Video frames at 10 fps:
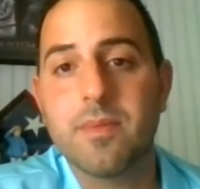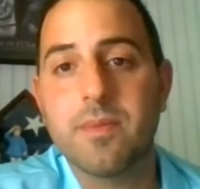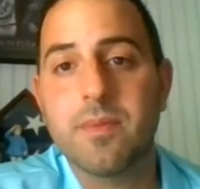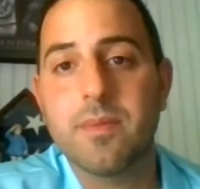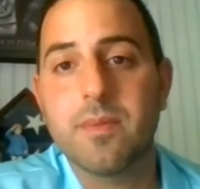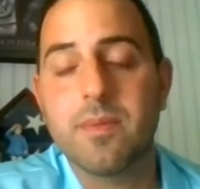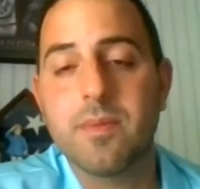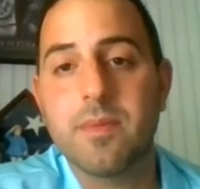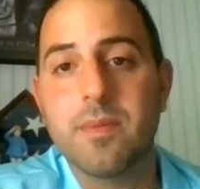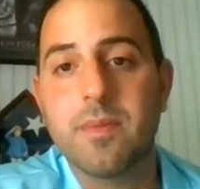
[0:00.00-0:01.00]

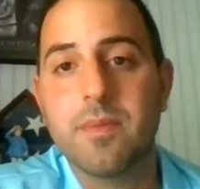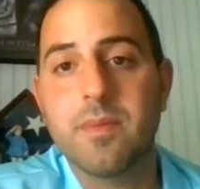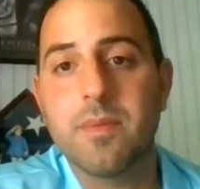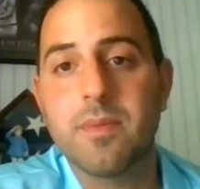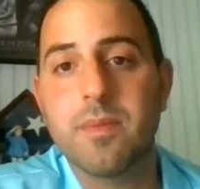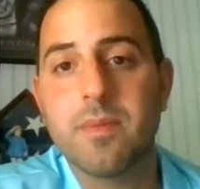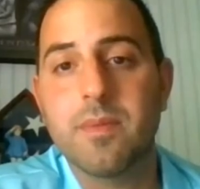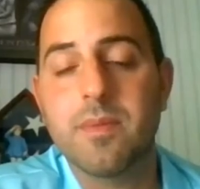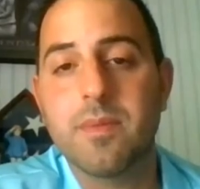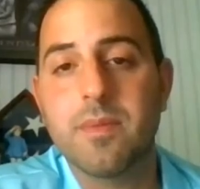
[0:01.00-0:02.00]

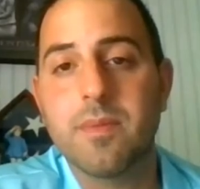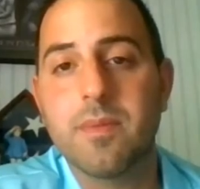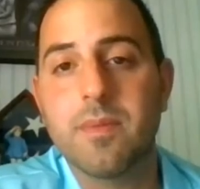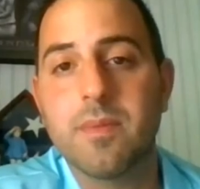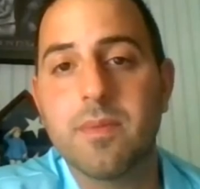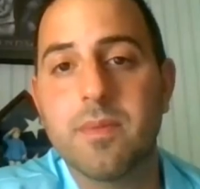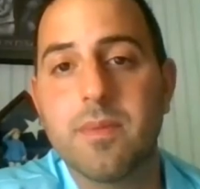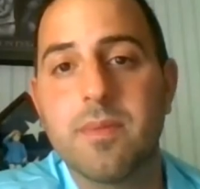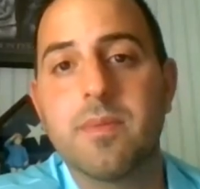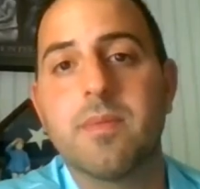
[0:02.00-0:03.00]

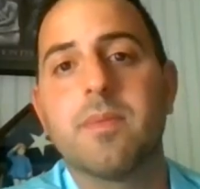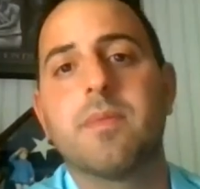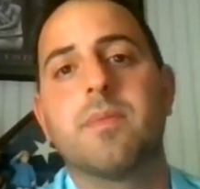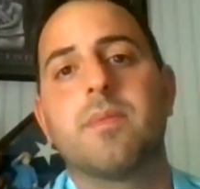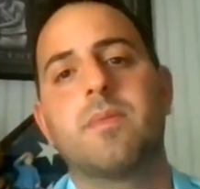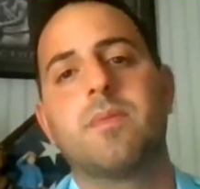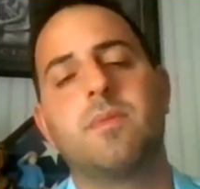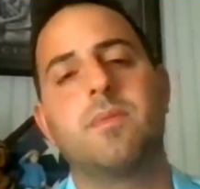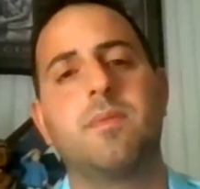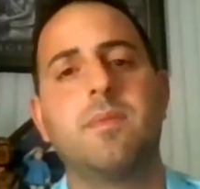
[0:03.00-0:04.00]
No words are spoken by the person on screen.